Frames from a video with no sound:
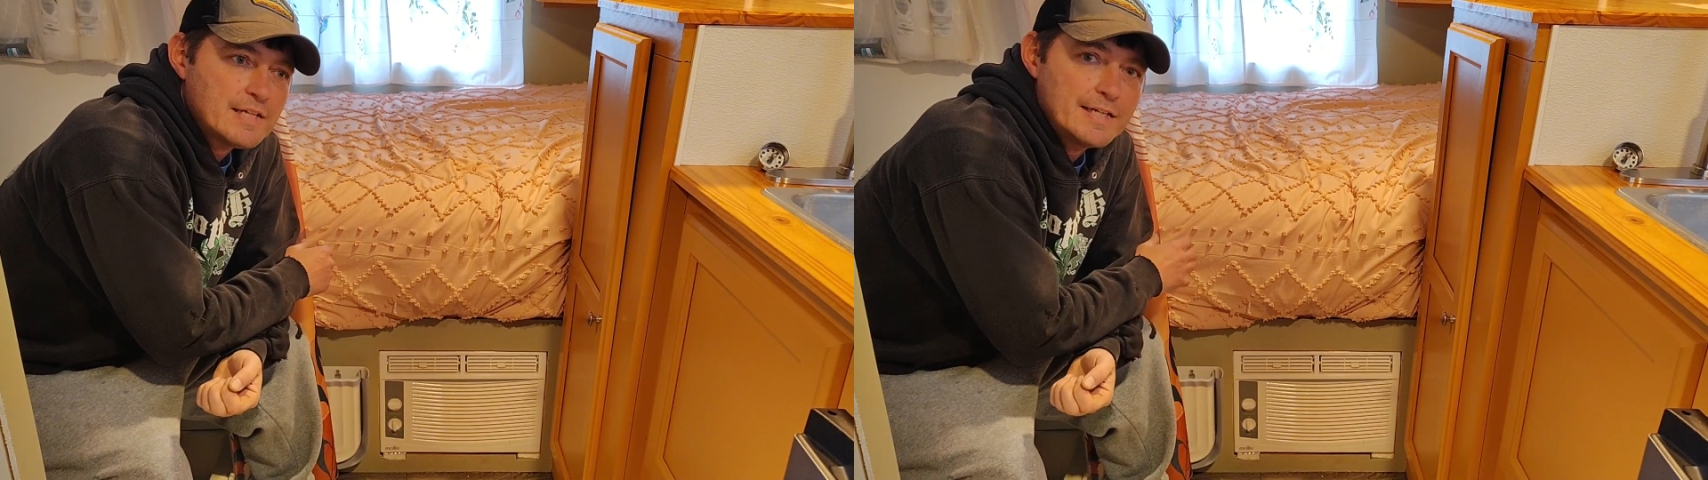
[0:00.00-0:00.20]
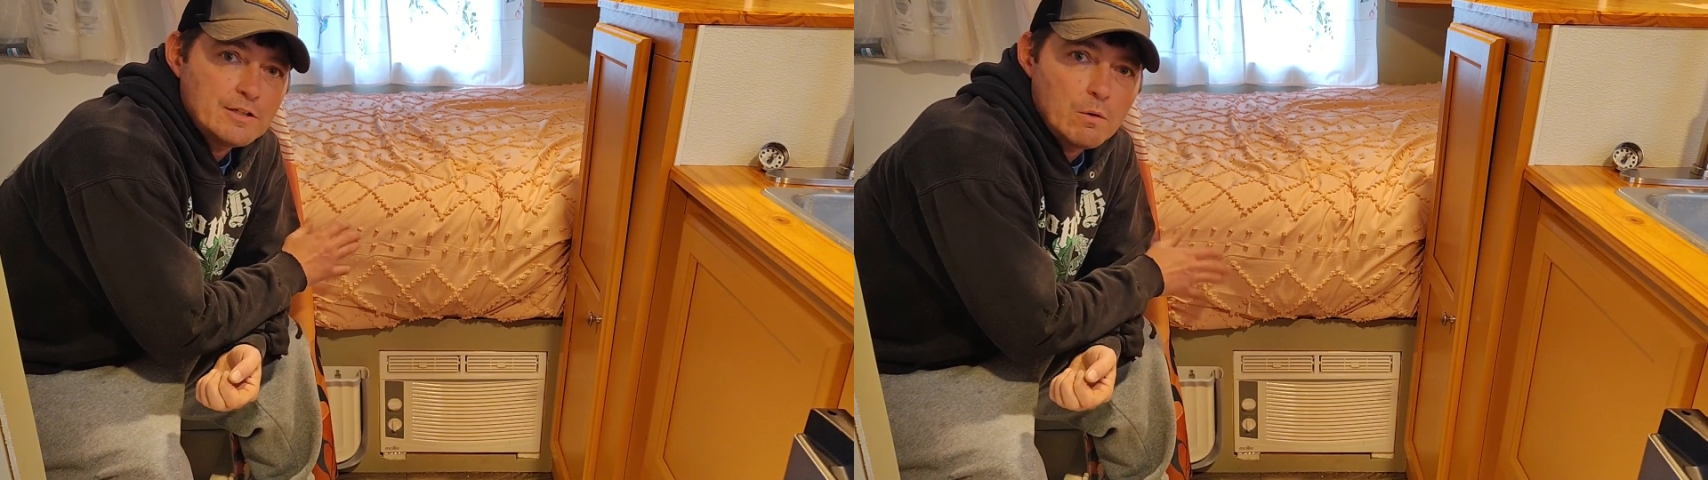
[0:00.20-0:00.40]

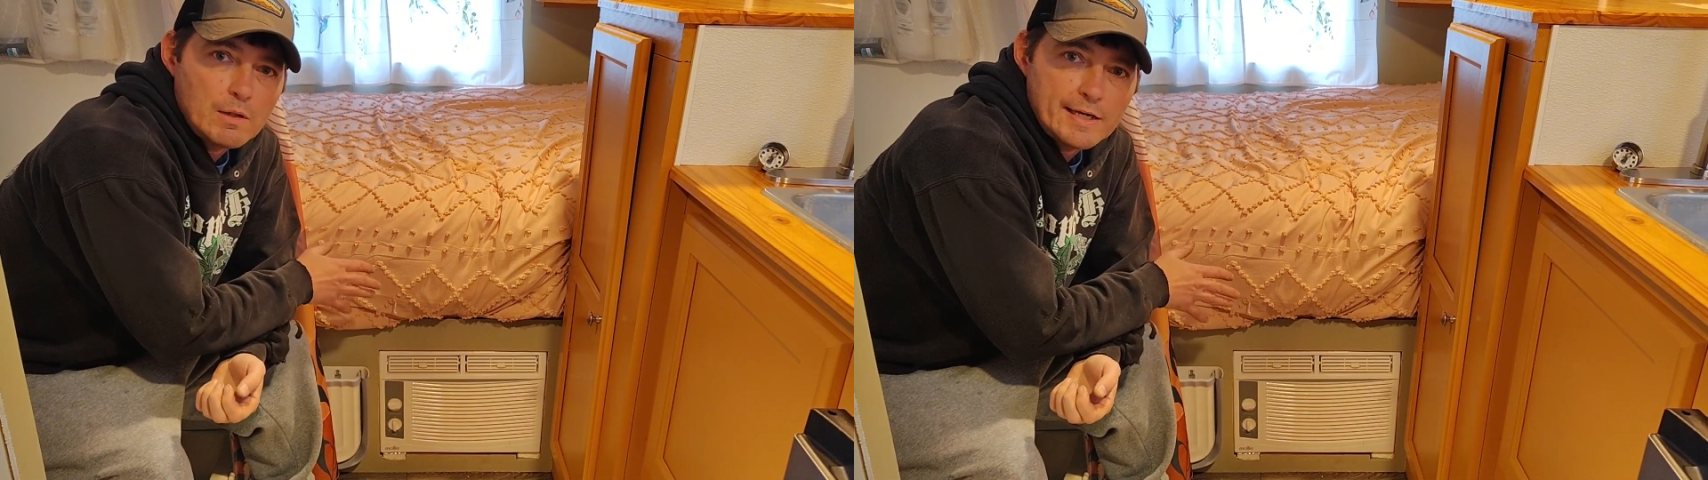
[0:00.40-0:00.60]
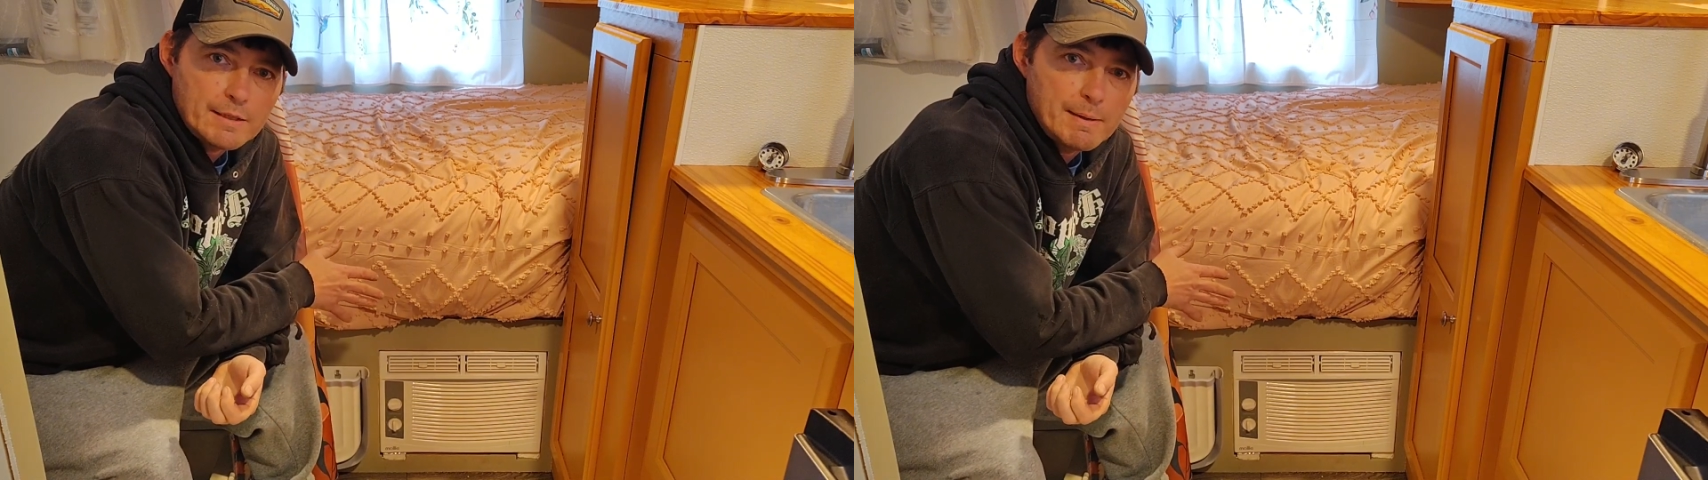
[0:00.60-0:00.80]
I don't
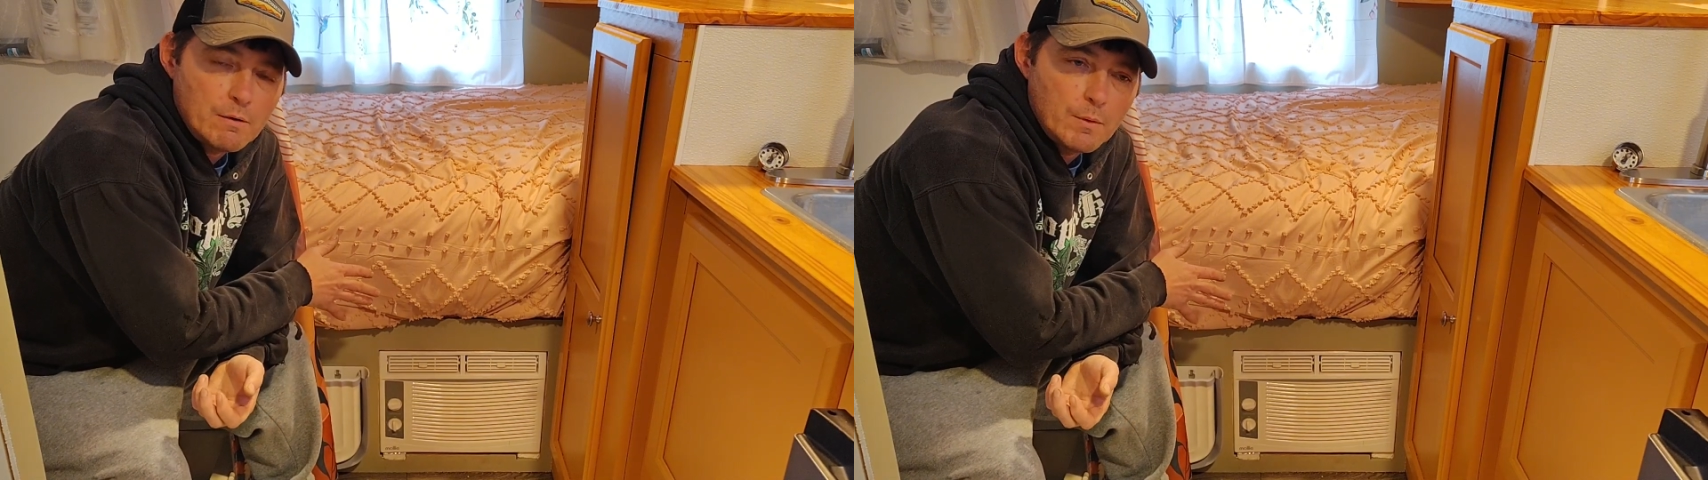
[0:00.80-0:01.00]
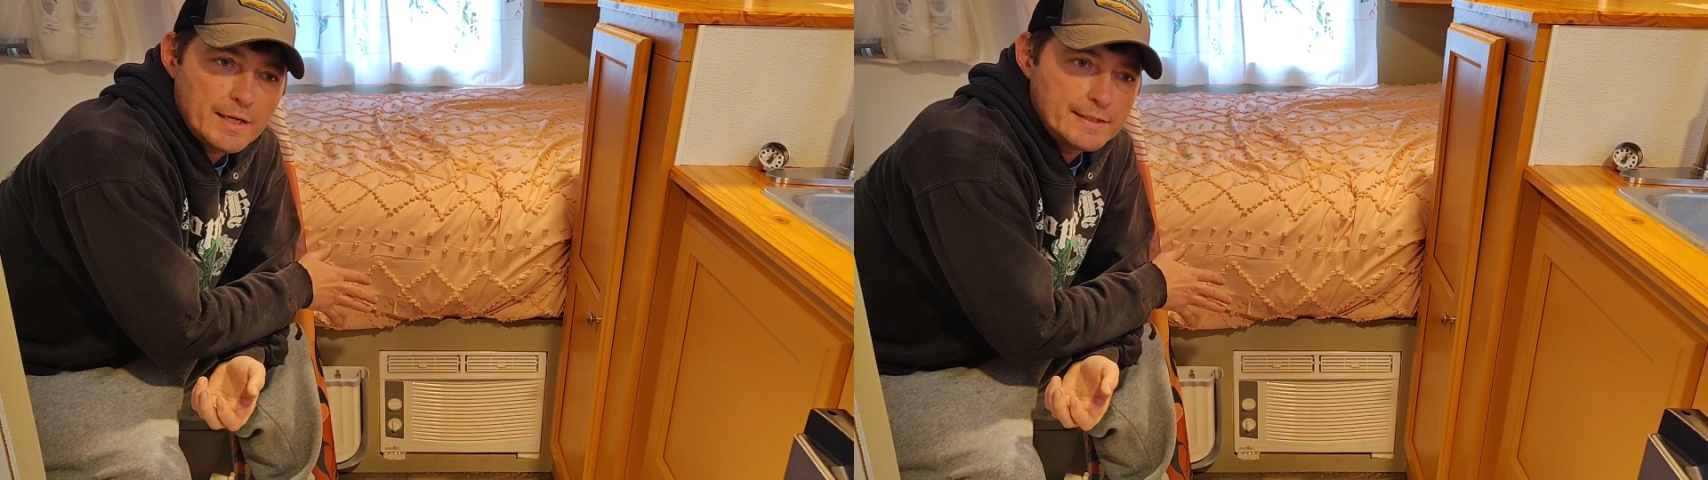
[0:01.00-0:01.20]
like
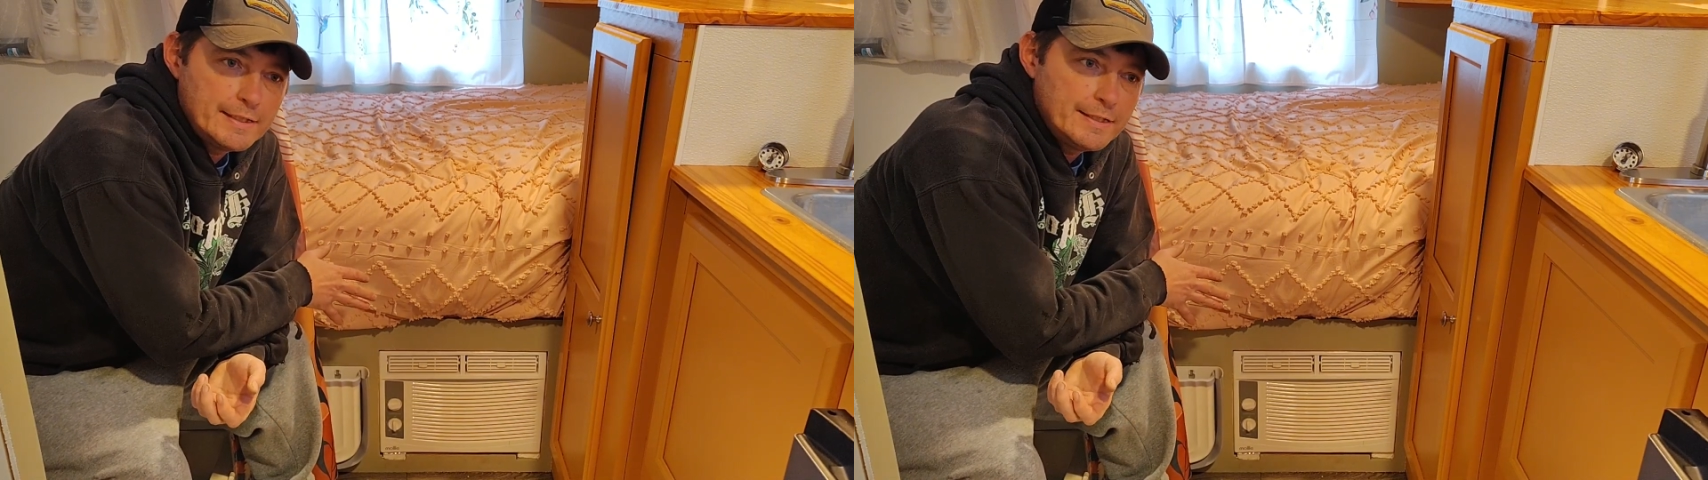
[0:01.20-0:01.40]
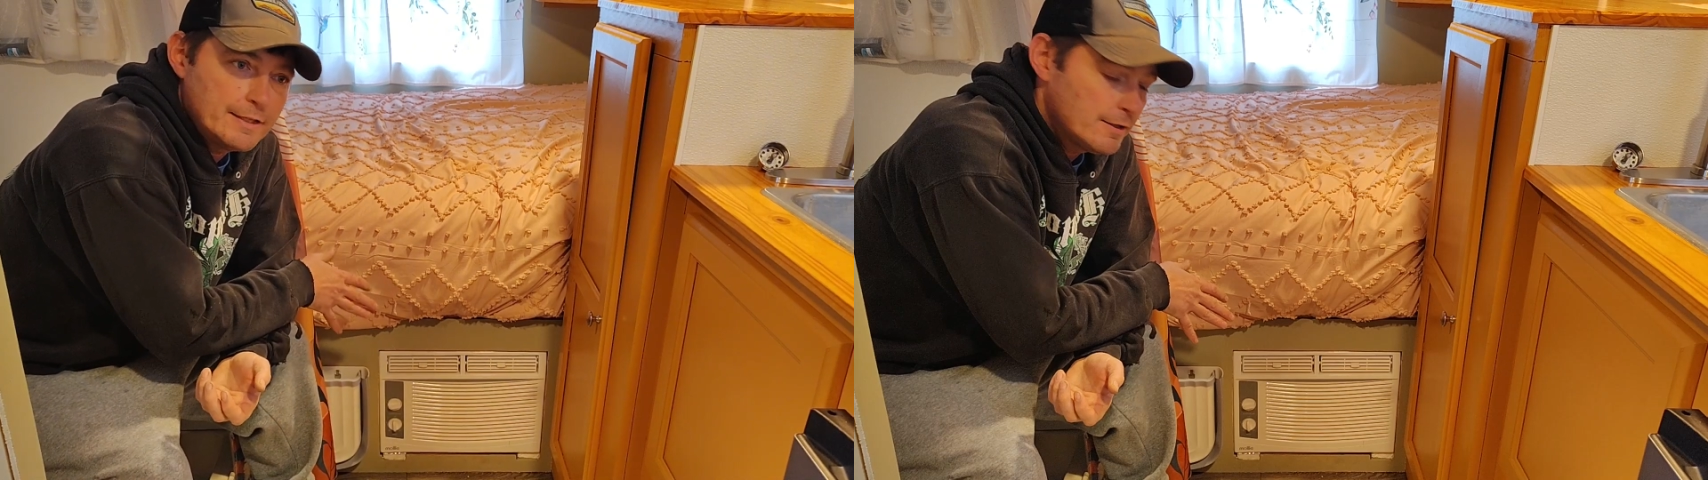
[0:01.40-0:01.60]
about what I
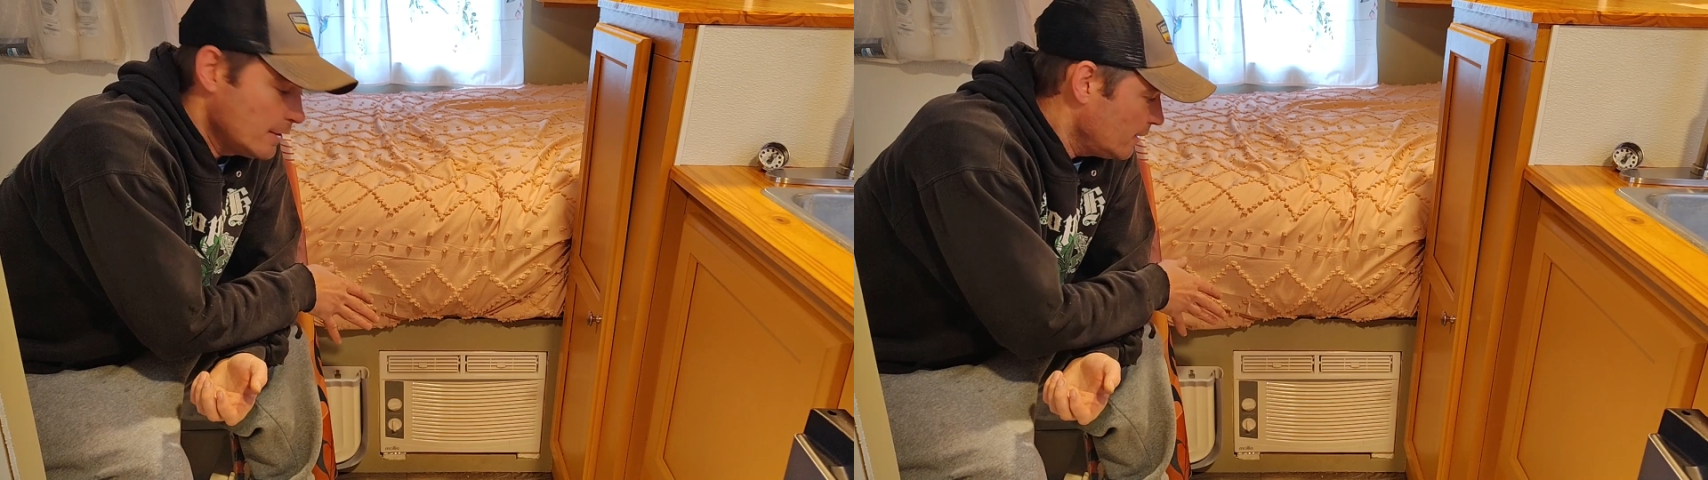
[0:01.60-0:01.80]
did here.